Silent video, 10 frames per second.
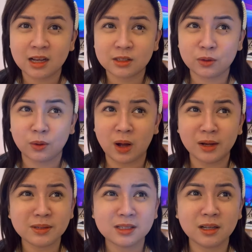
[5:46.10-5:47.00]
So,
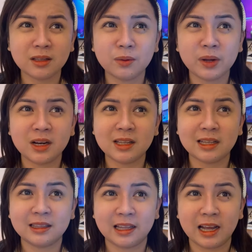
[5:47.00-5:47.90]
I was not aware
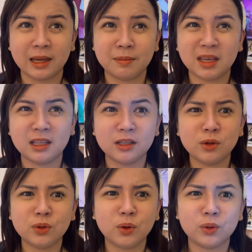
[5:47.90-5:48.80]
that time and I
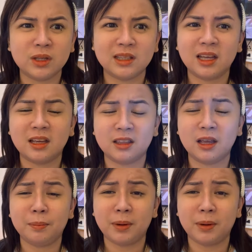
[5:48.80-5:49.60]
don't know the ticketing